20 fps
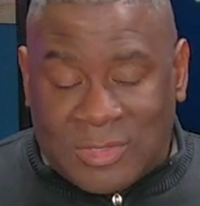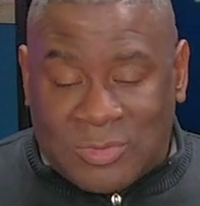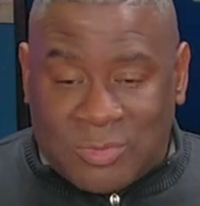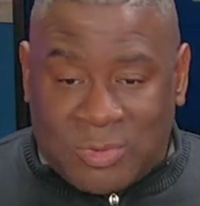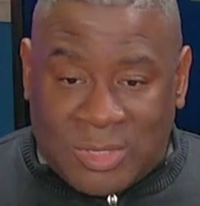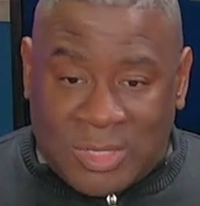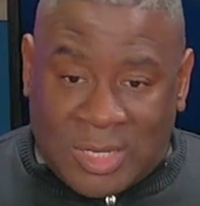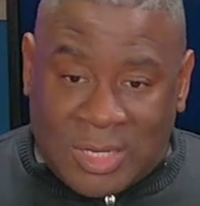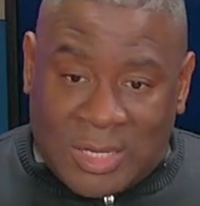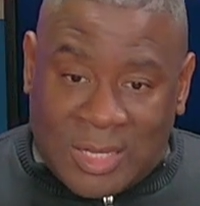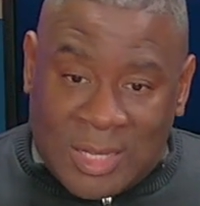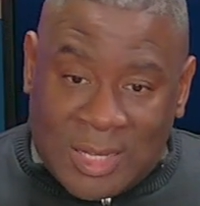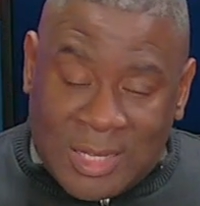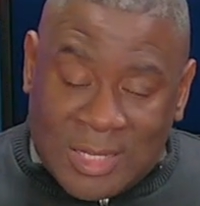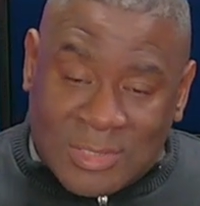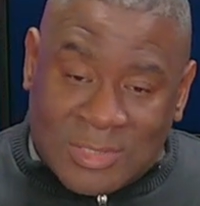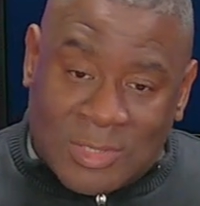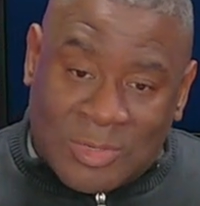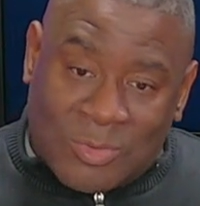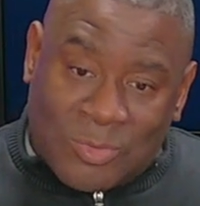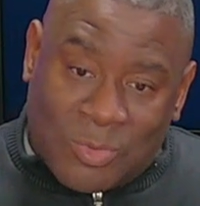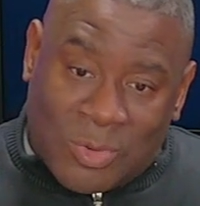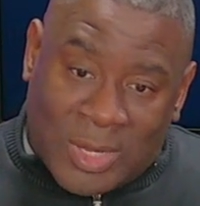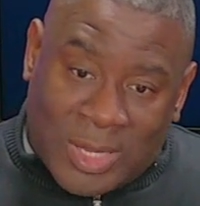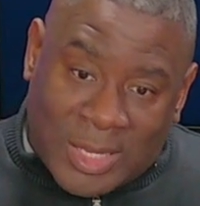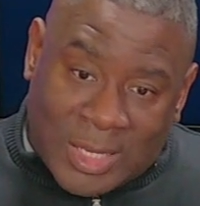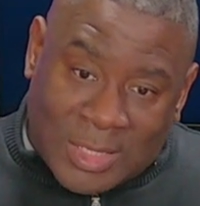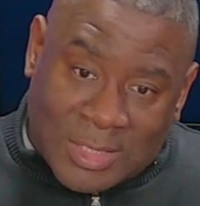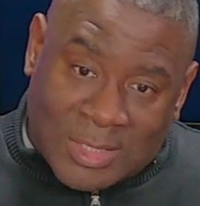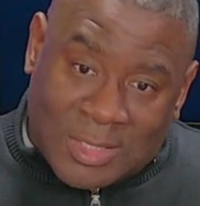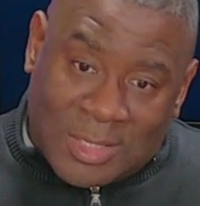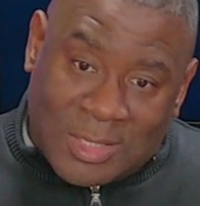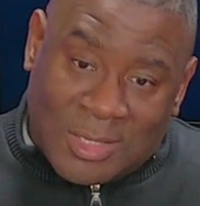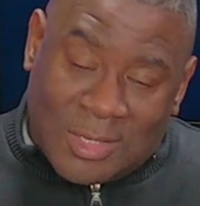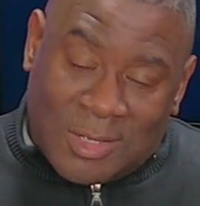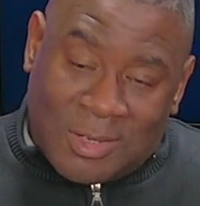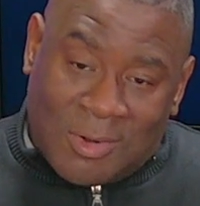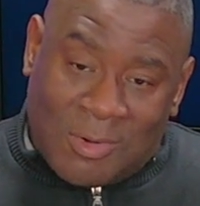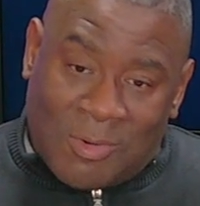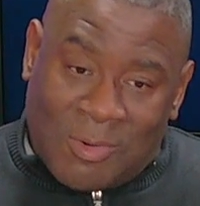That's where their cousin went,
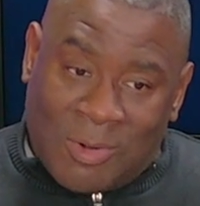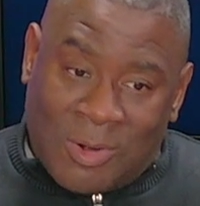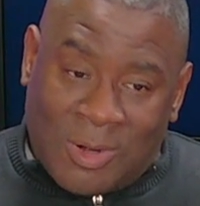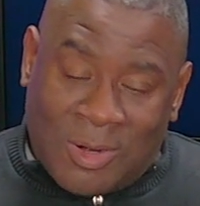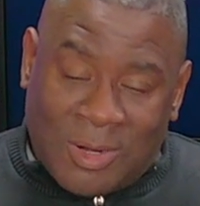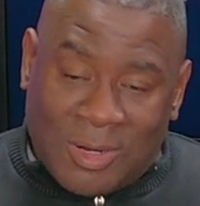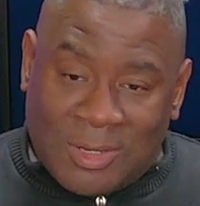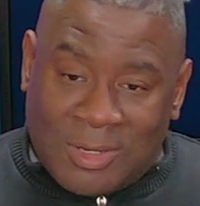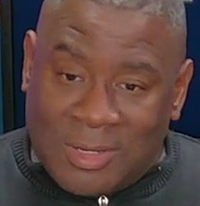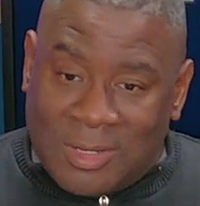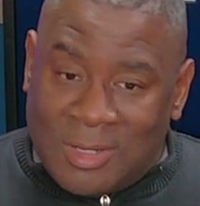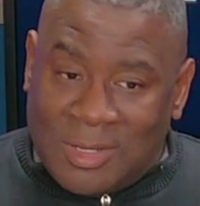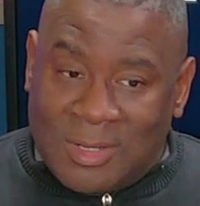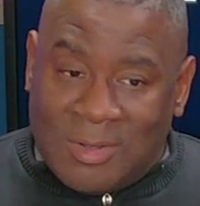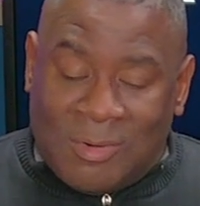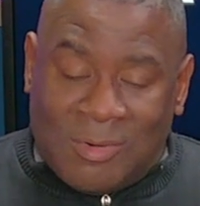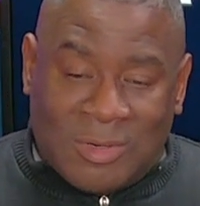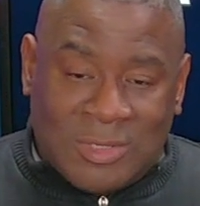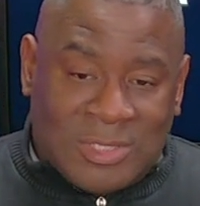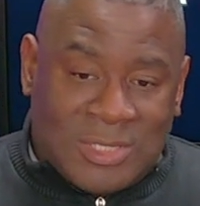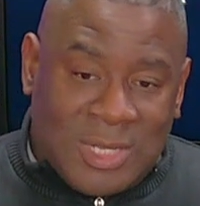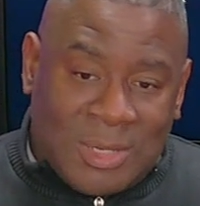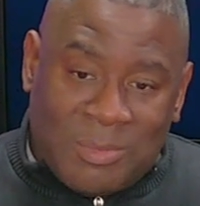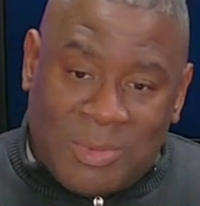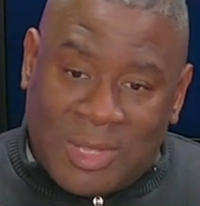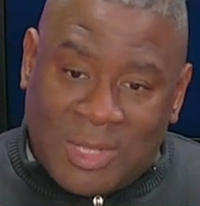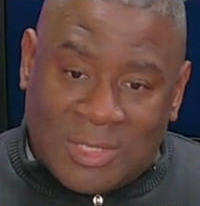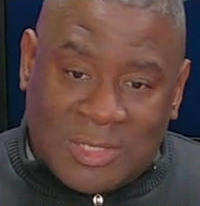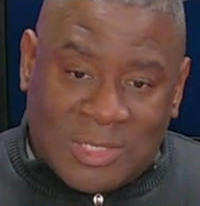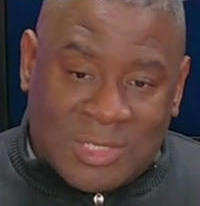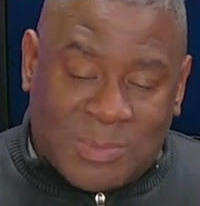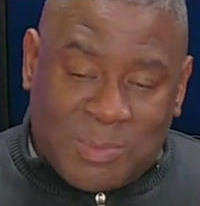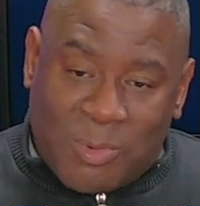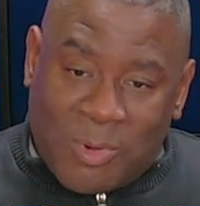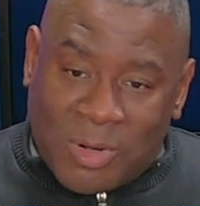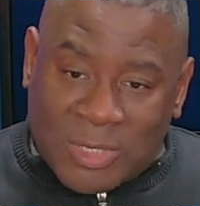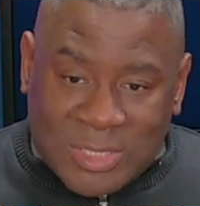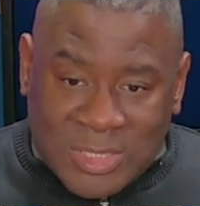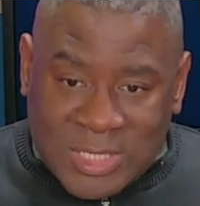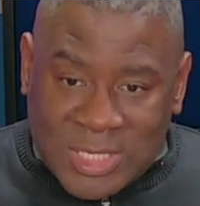or some other, the
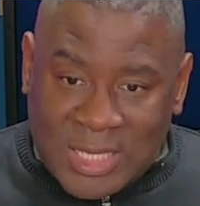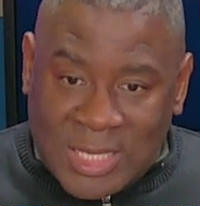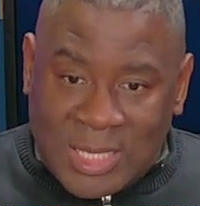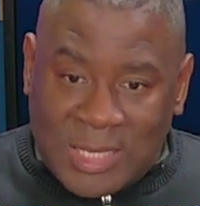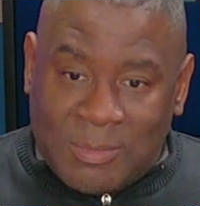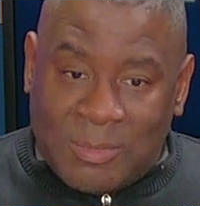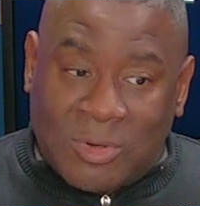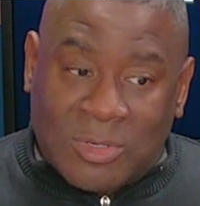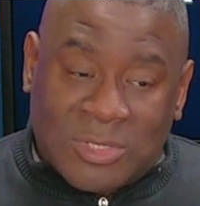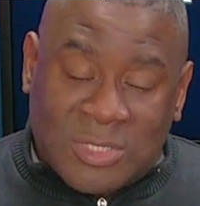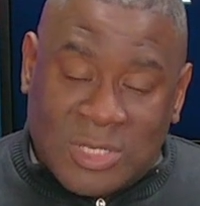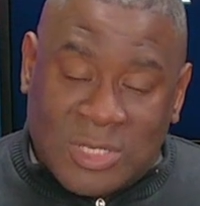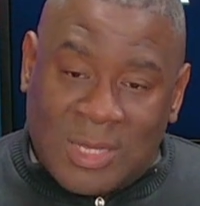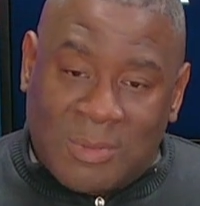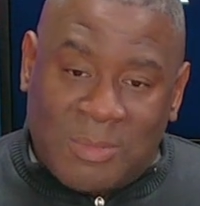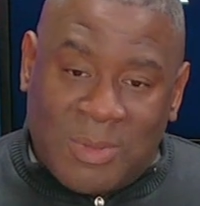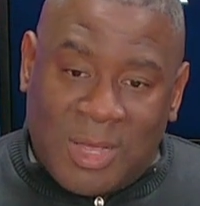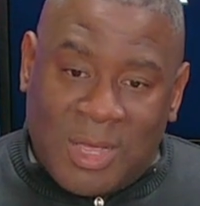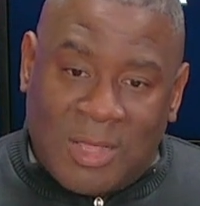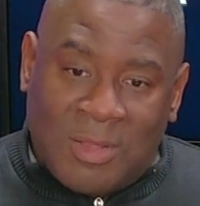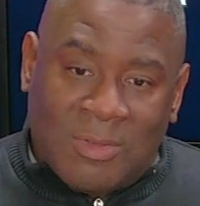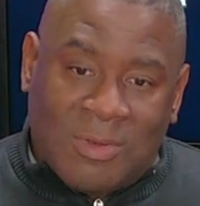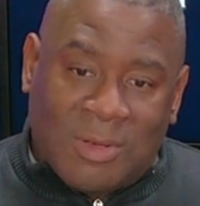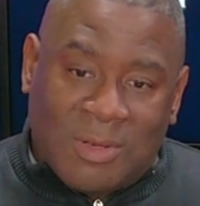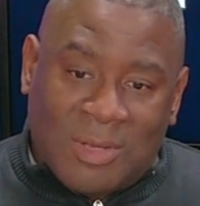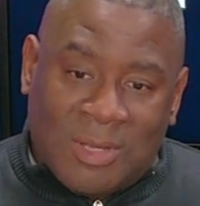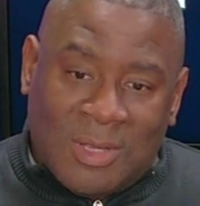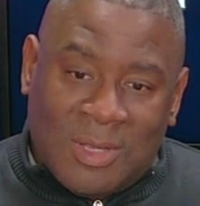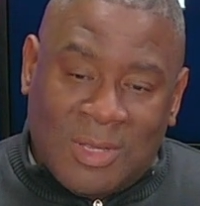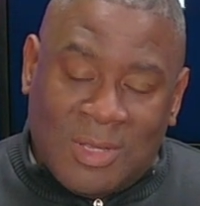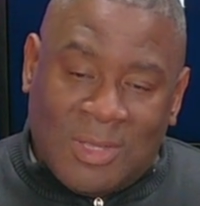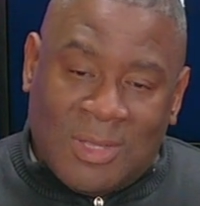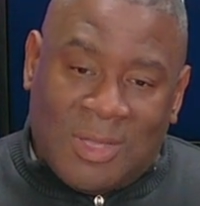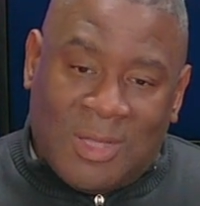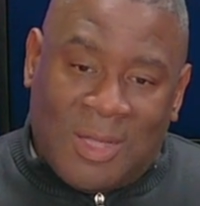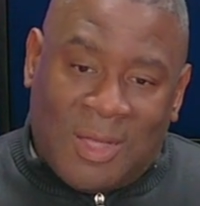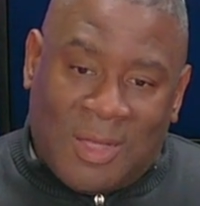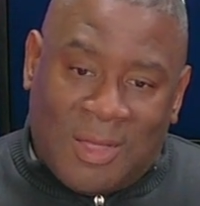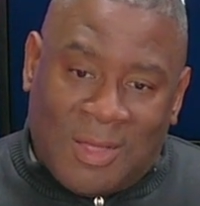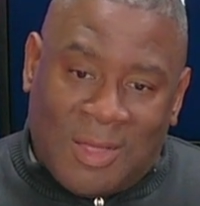sports team, or some other
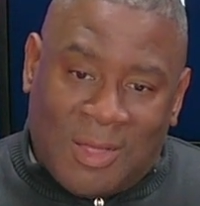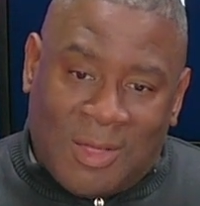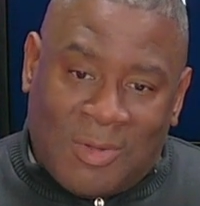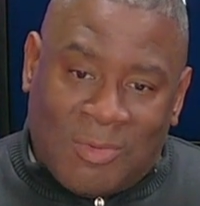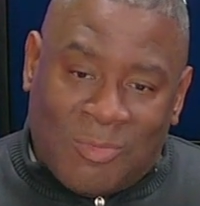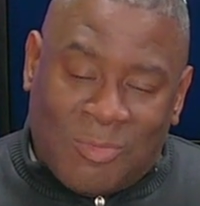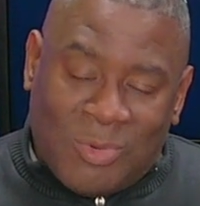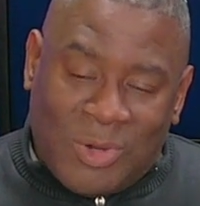reason